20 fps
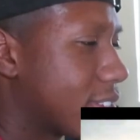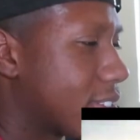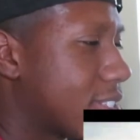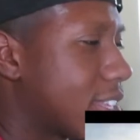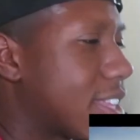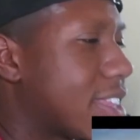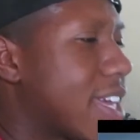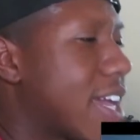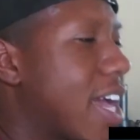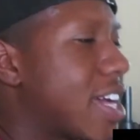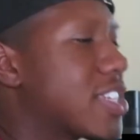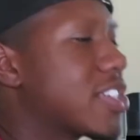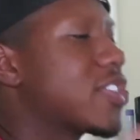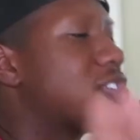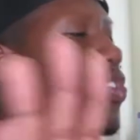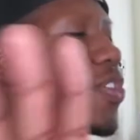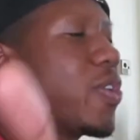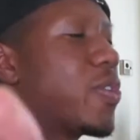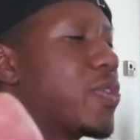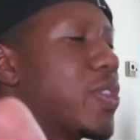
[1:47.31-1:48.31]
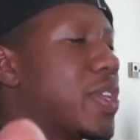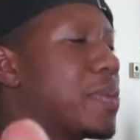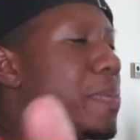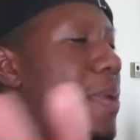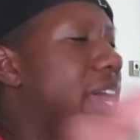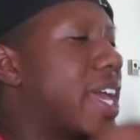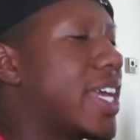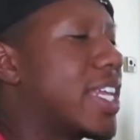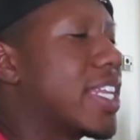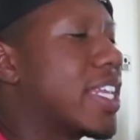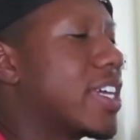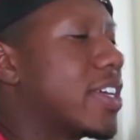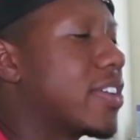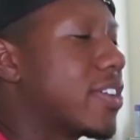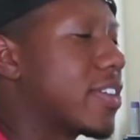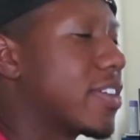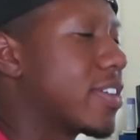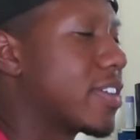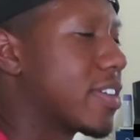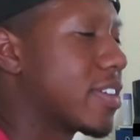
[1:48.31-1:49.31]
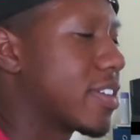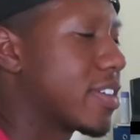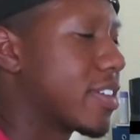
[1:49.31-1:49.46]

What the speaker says: Cause I think I just know the main leader.